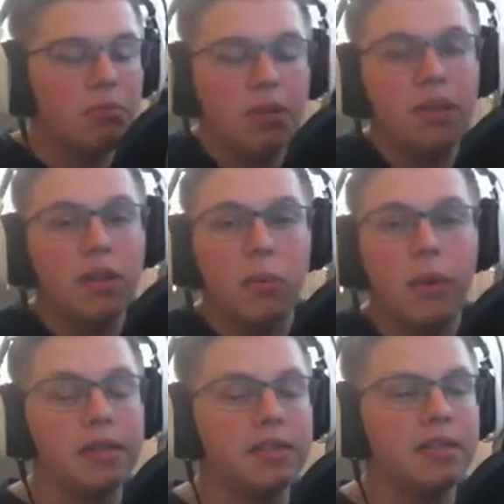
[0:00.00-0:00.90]
completely
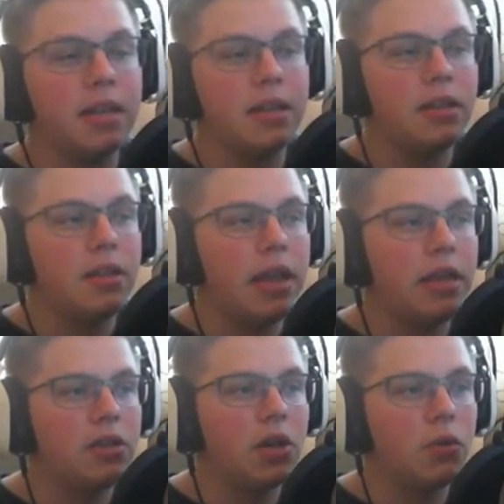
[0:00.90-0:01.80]
wasted.
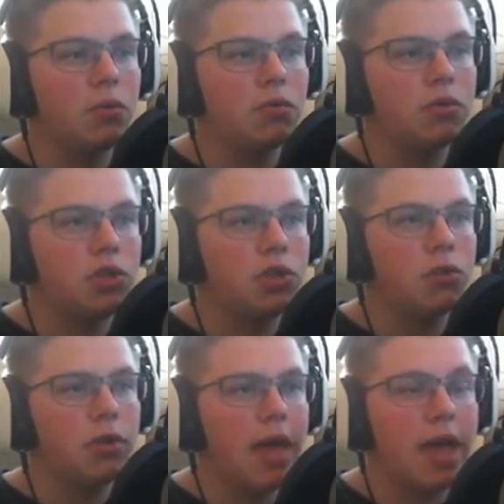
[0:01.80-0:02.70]
They don't
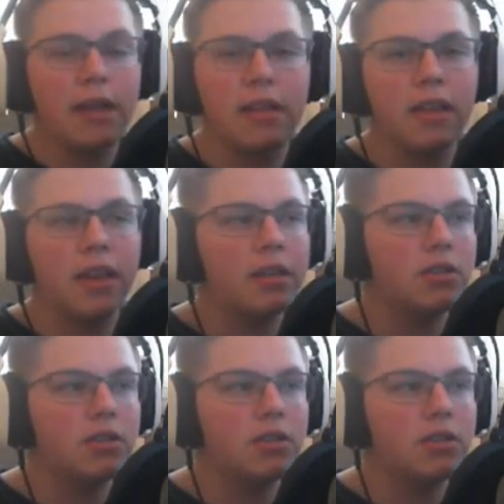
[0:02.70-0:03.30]
do anything.